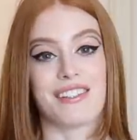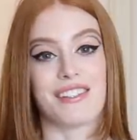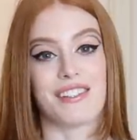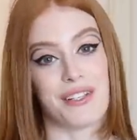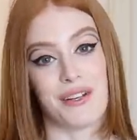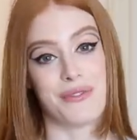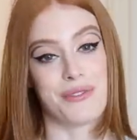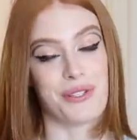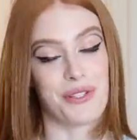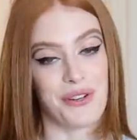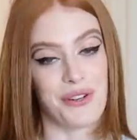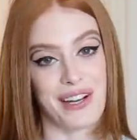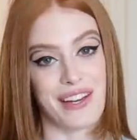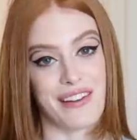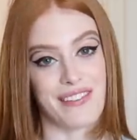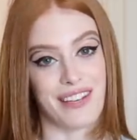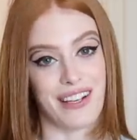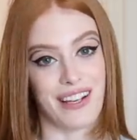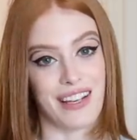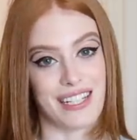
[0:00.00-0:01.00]
So I'm sorry
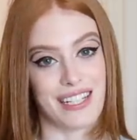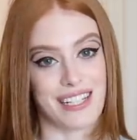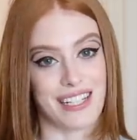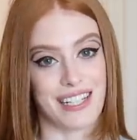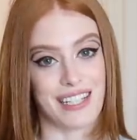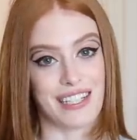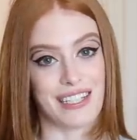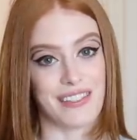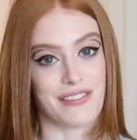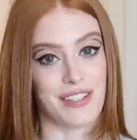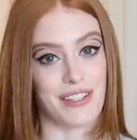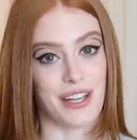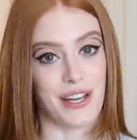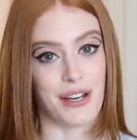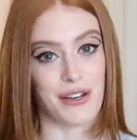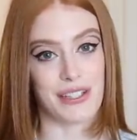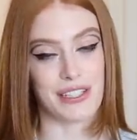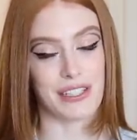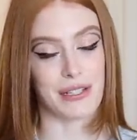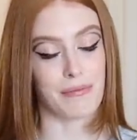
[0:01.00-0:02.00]
if the lighting in this video
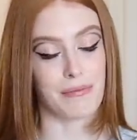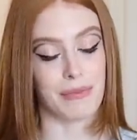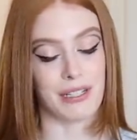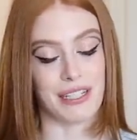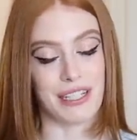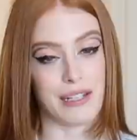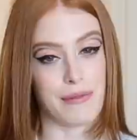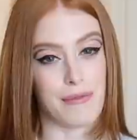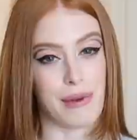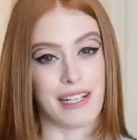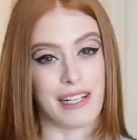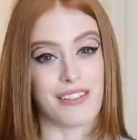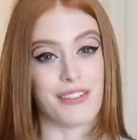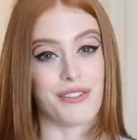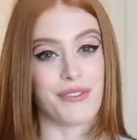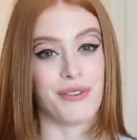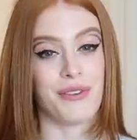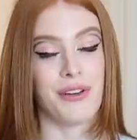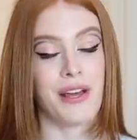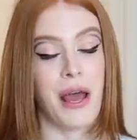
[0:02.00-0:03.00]
is completely
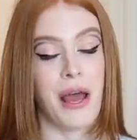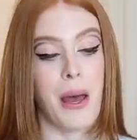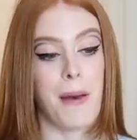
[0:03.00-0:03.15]
mental,